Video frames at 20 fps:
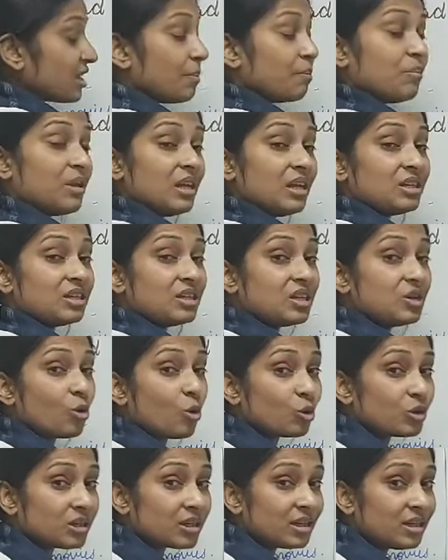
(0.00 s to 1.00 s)
being
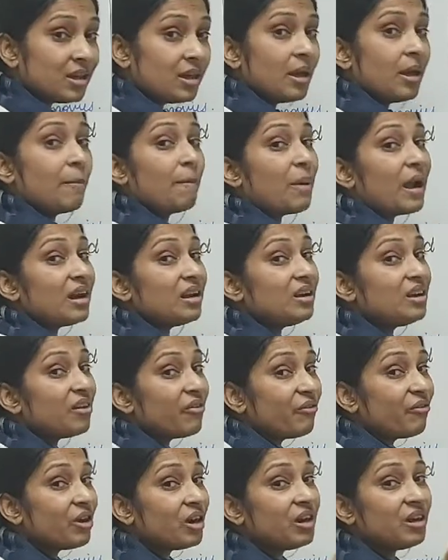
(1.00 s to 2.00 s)
denoted by
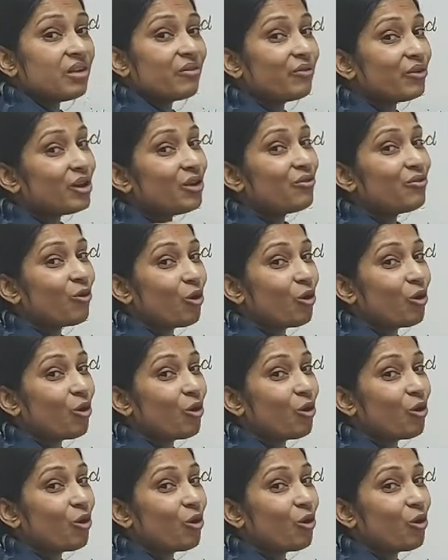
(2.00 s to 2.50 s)
different